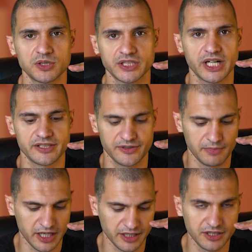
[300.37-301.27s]
podcast
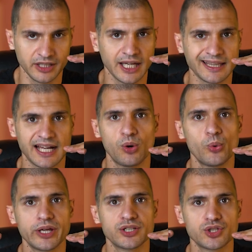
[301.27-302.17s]
marketing and how
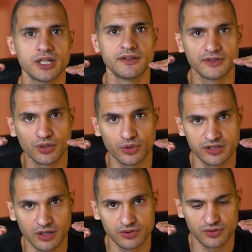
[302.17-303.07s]
we achieve the
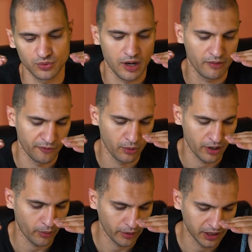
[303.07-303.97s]
results for our